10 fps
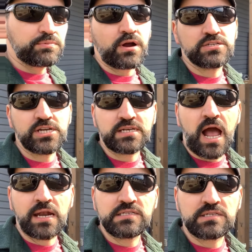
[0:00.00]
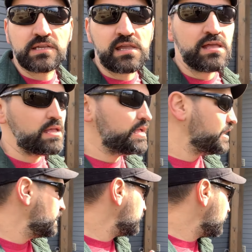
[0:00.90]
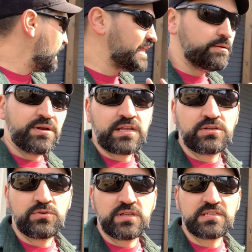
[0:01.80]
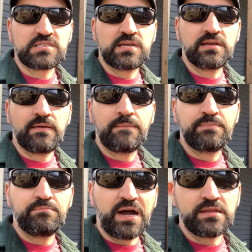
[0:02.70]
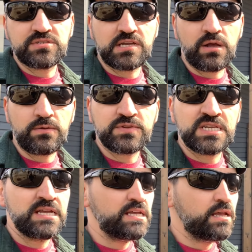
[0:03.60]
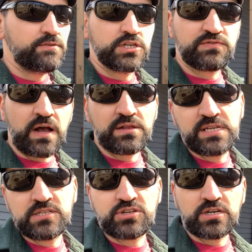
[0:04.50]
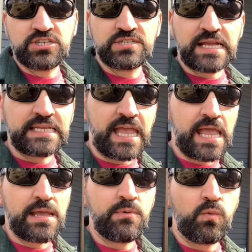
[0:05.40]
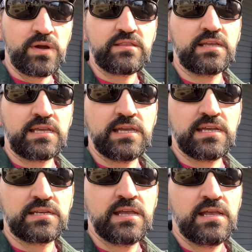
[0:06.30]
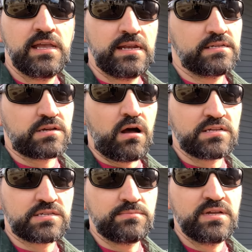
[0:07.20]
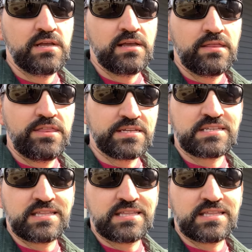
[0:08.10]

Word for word: project. Honestly, anybody could do this by themselves. If you just follow the instructions that came with the kit, it is awesome. This